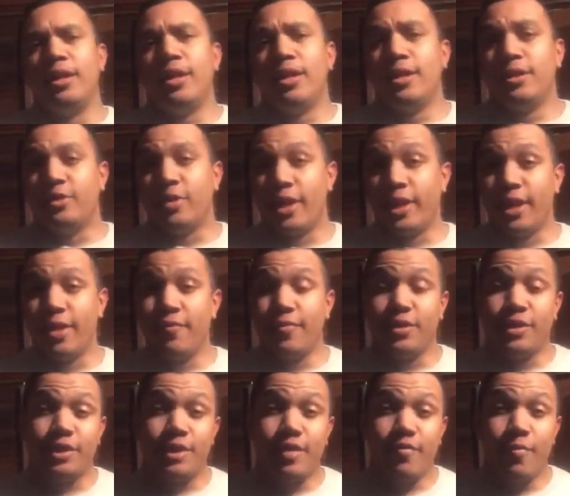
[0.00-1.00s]
So I give it
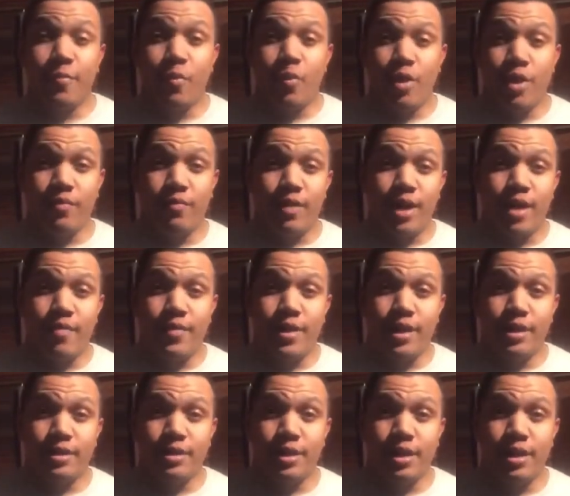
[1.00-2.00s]
a 7.5 out
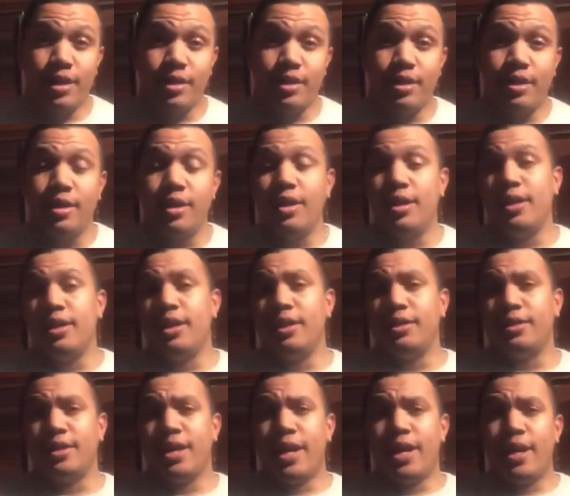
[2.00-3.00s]
of 10.
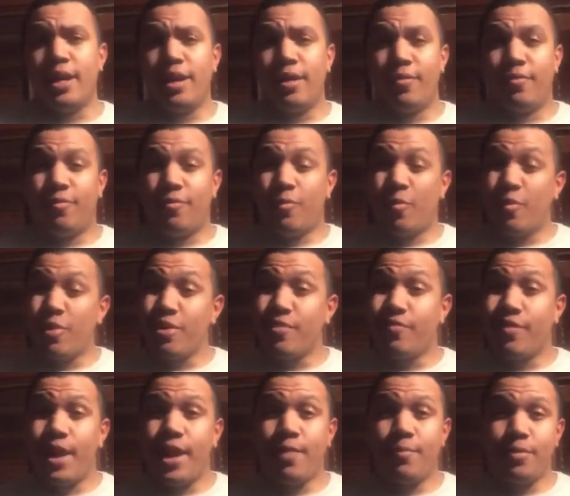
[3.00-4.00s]
It's got a
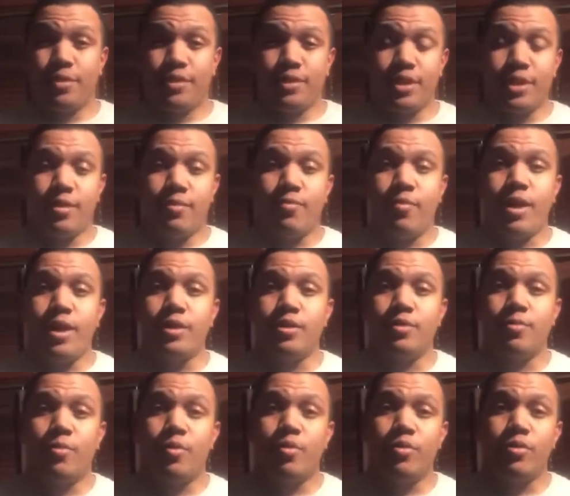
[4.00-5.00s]
45%
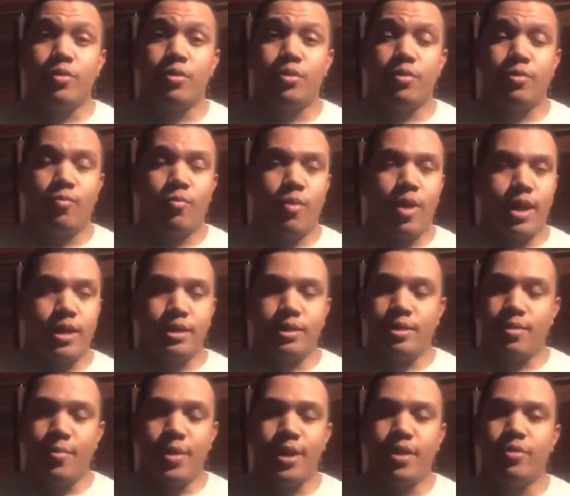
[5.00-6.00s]
Rotten
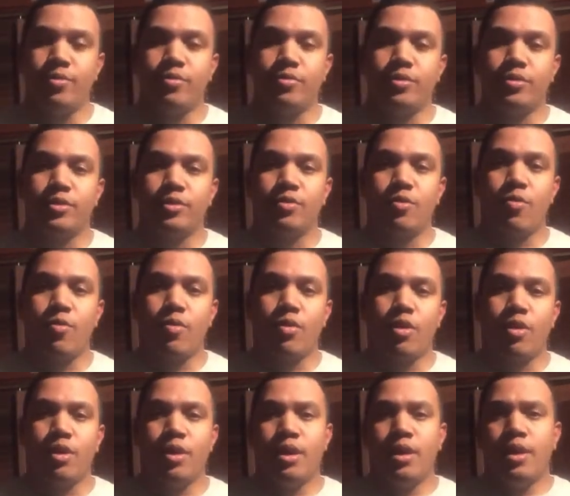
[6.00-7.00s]
Tomatoes
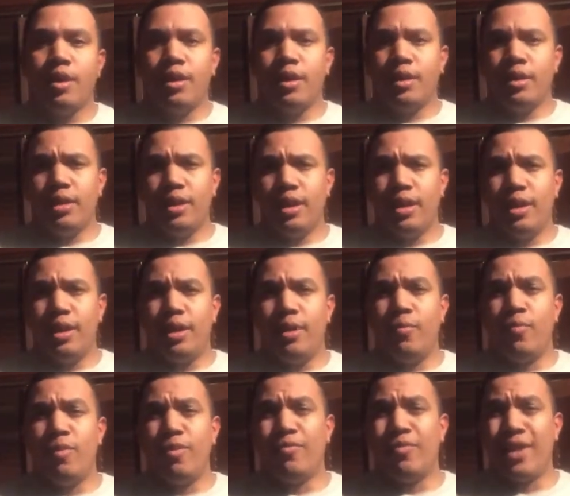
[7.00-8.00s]
score
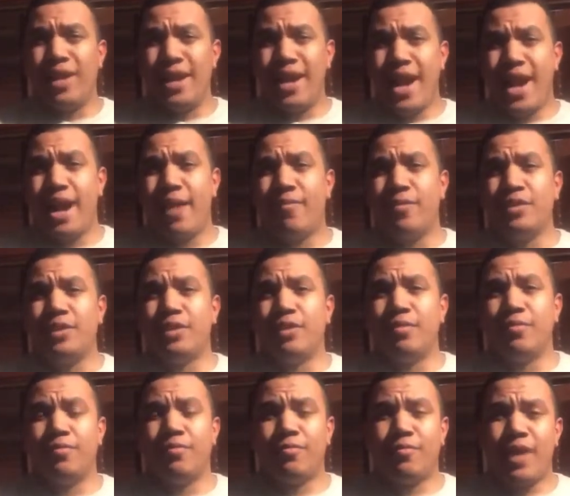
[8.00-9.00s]
with an average
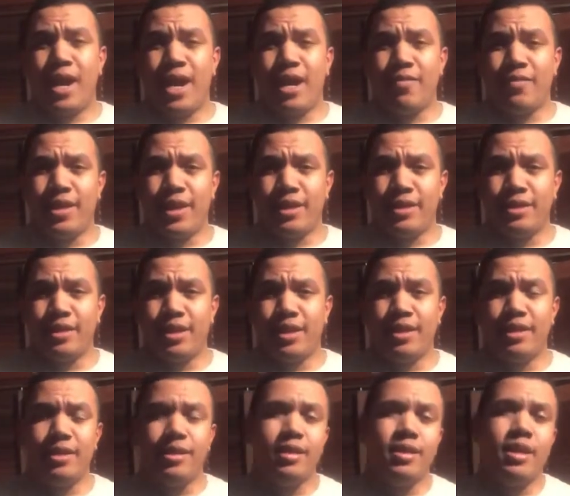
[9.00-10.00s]
of 5 out of
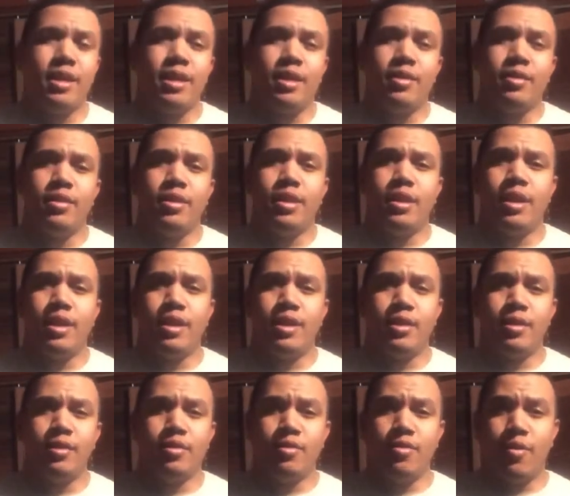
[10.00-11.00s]
10. And
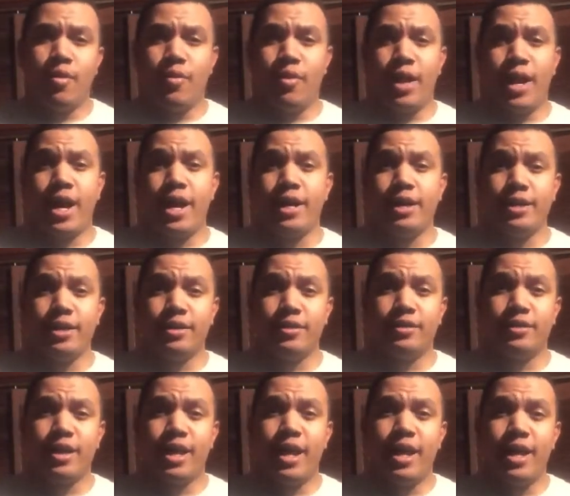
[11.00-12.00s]
then on the audience
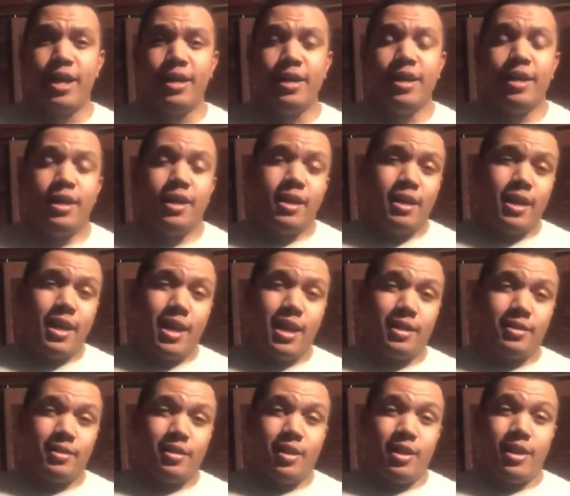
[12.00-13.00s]
side,
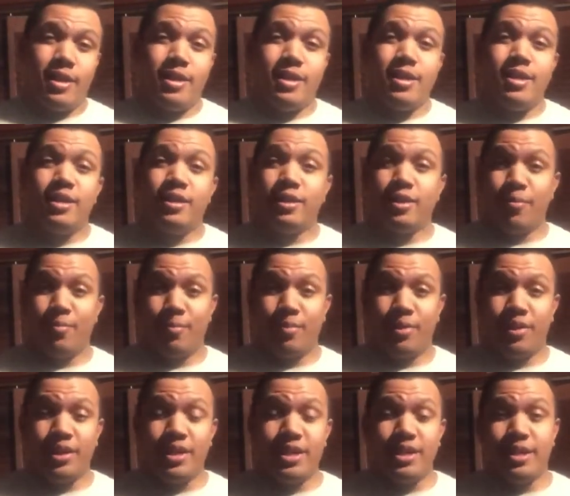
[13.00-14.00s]
has a
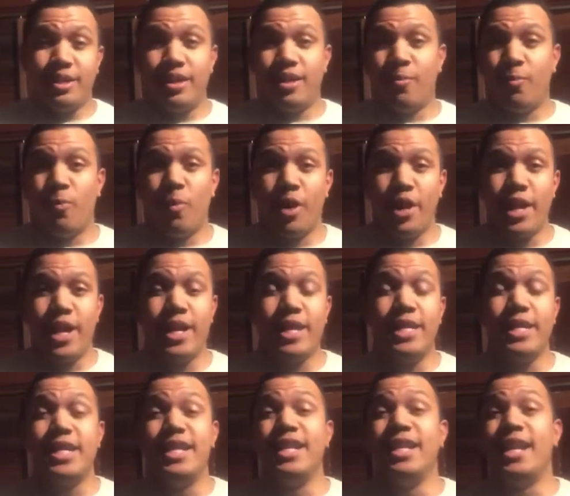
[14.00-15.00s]
complete
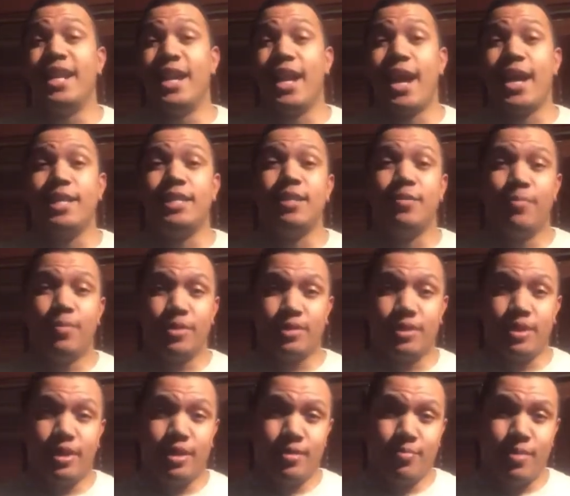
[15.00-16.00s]
180,
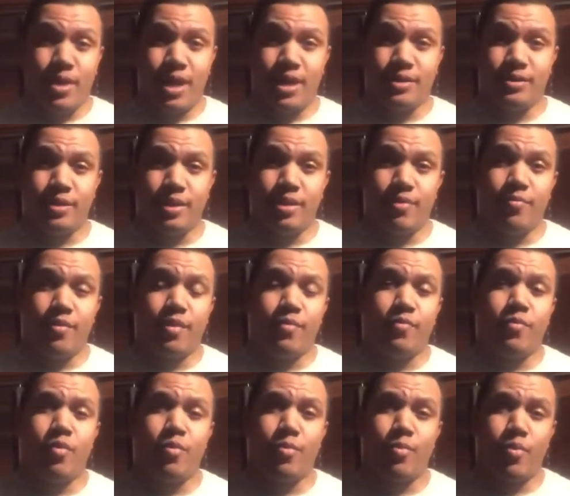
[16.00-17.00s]
90% positive with a
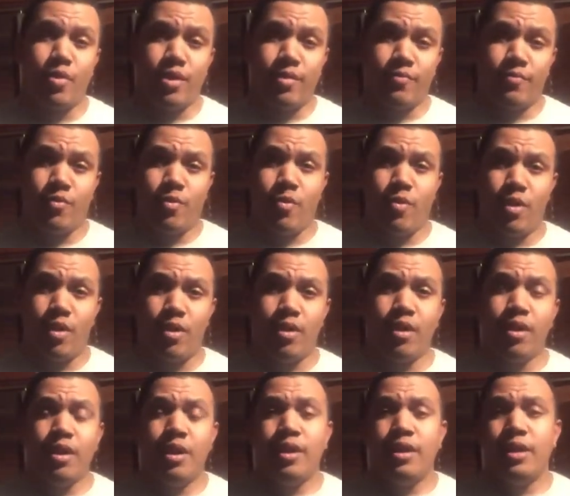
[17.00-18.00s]
4.4
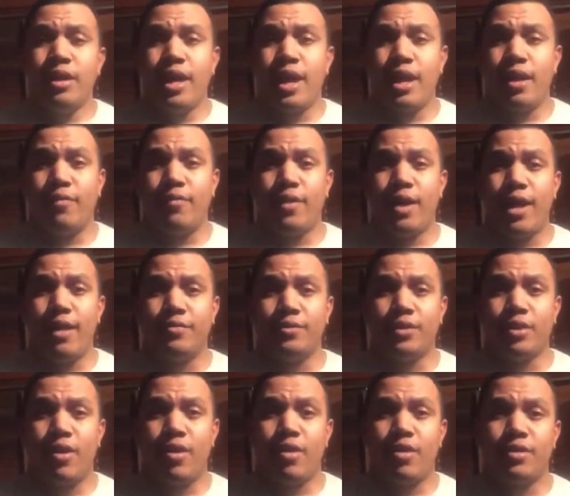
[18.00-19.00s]
out of 5
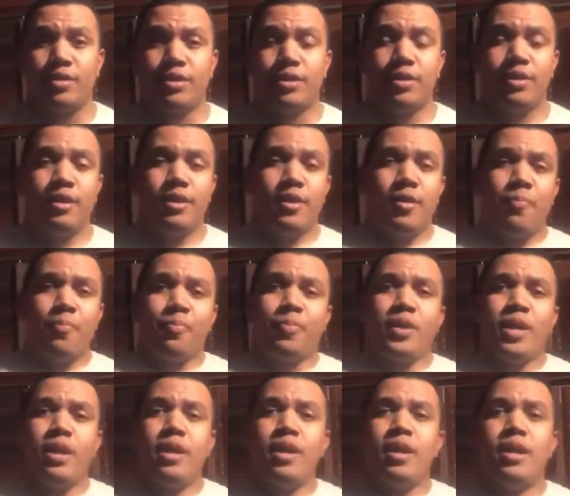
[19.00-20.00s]
stars.
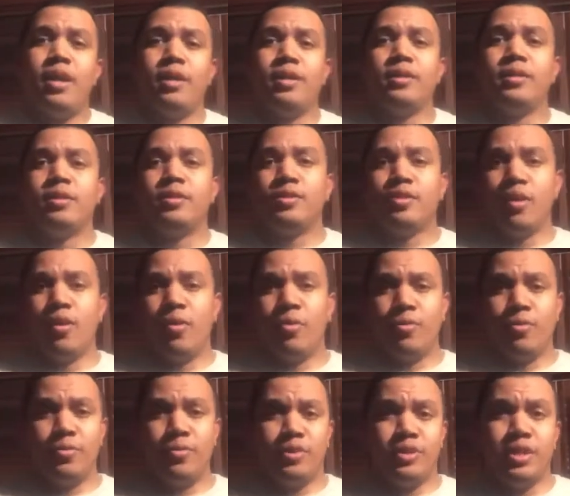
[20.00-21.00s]

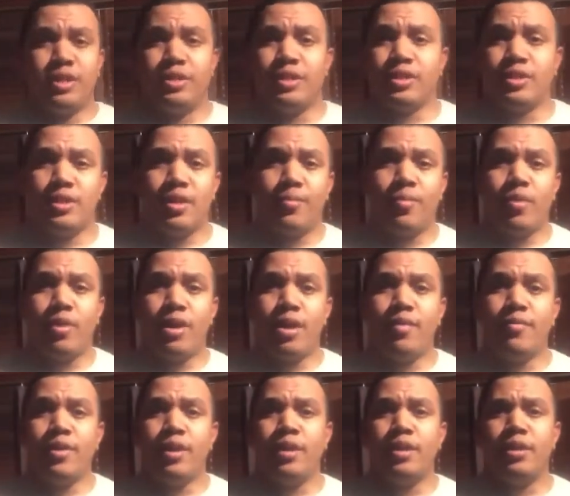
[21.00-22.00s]
So just a summary
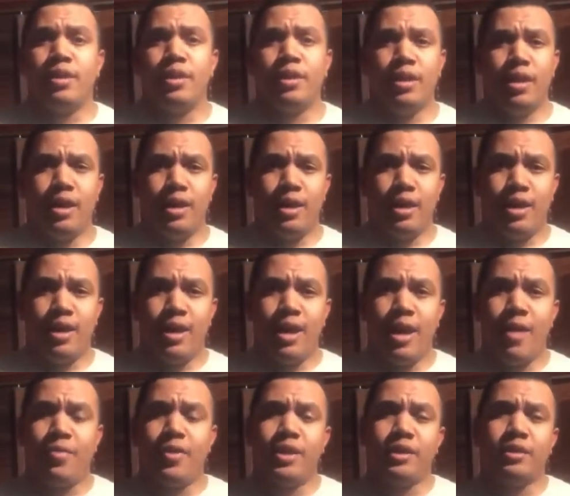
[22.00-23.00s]
of it,
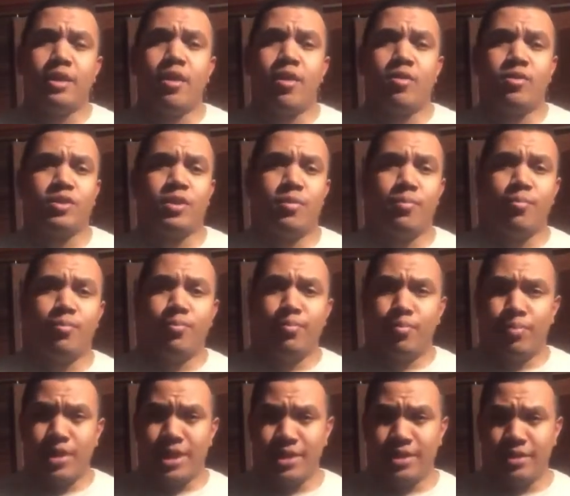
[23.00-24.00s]
I think there are some
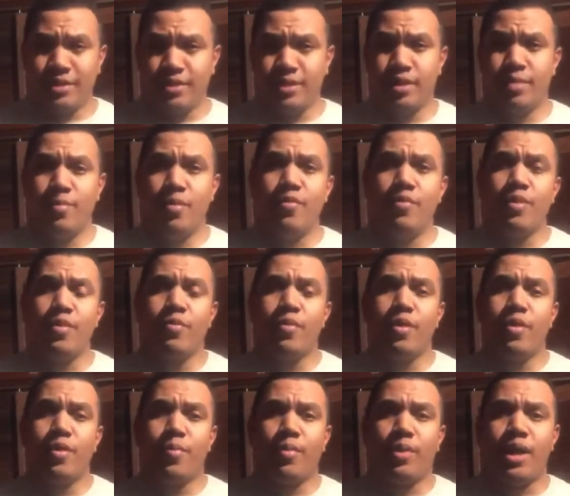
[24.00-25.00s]
places in the movie
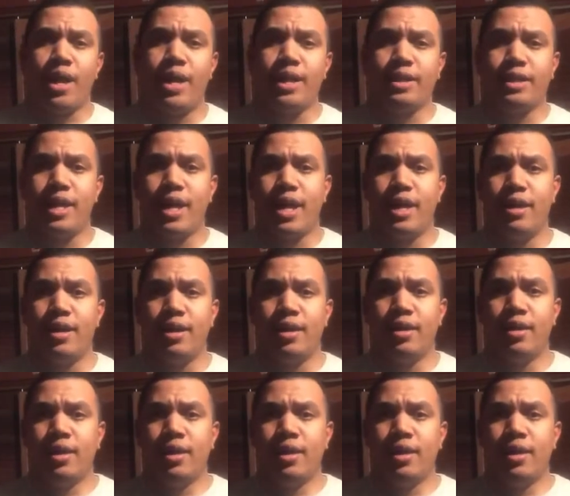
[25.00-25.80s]
where the plot kind of